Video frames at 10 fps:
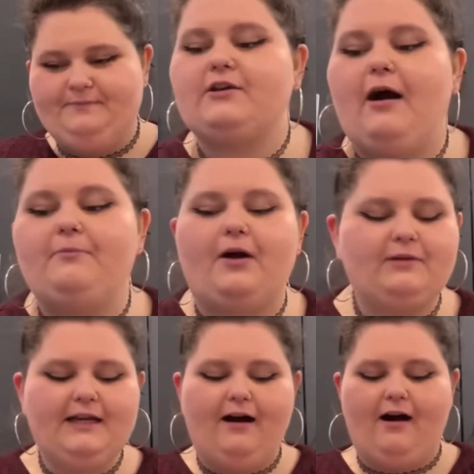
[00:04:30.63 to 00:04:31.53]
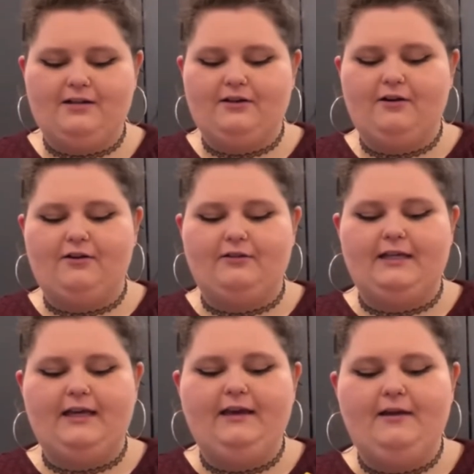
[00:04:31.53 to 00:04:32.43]
So, I'm not really a hot dog
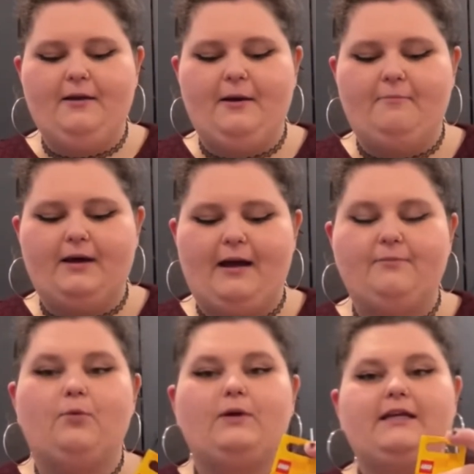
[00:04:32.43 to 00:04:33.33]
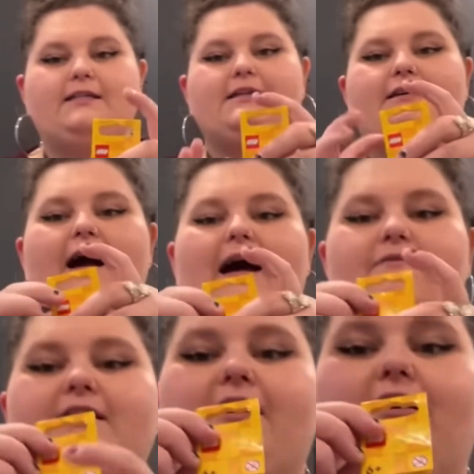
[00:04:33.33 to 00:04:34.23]
girly, but I'm willing to have
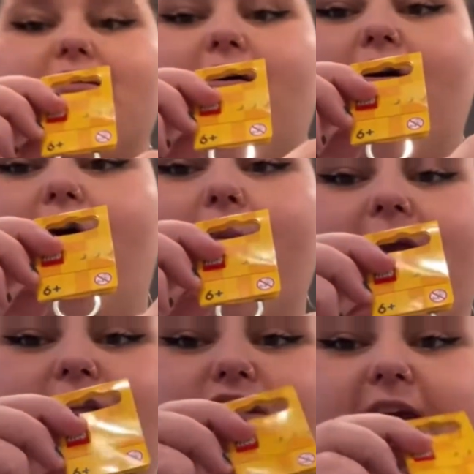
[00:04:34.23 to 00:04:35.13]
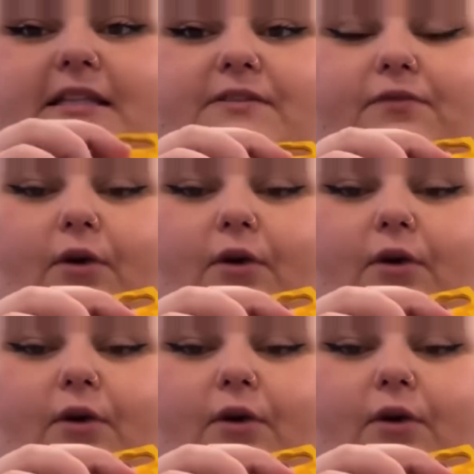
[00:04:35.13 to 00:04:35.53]
this hot dog on my keychains for